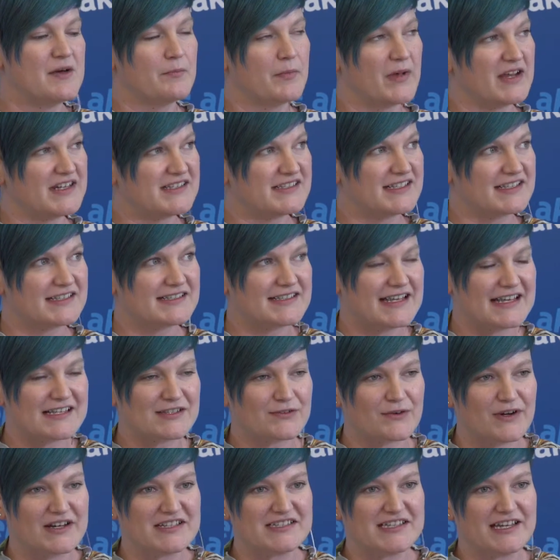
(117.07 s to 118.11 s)
my success
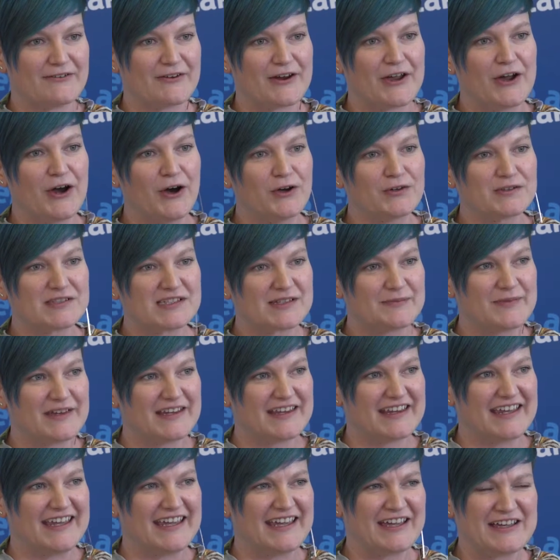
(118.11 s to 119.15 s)
criteria
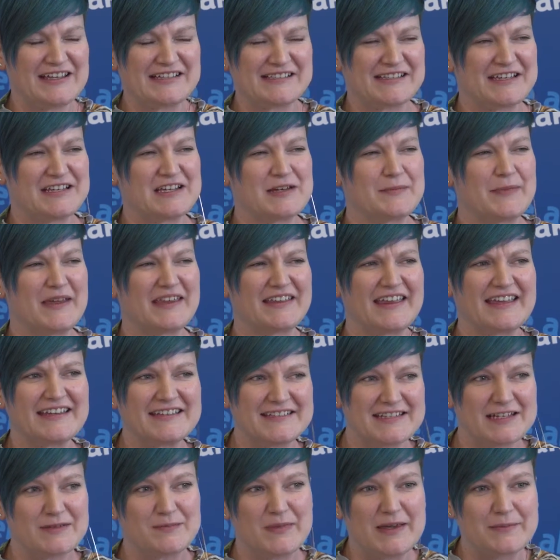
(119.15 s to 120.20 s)
ultimately is going to be like,
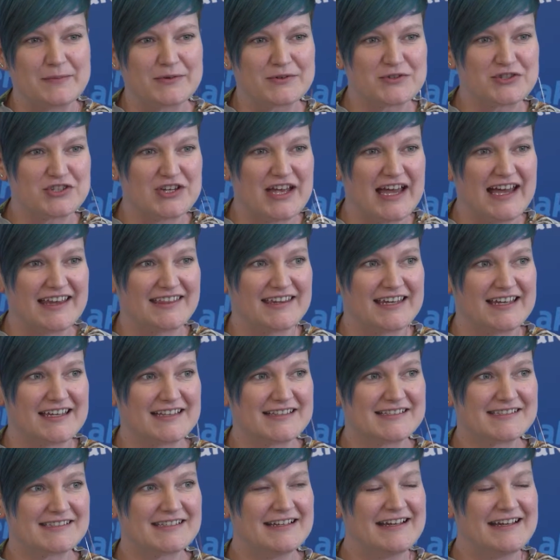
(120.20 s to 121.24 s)
did people share this?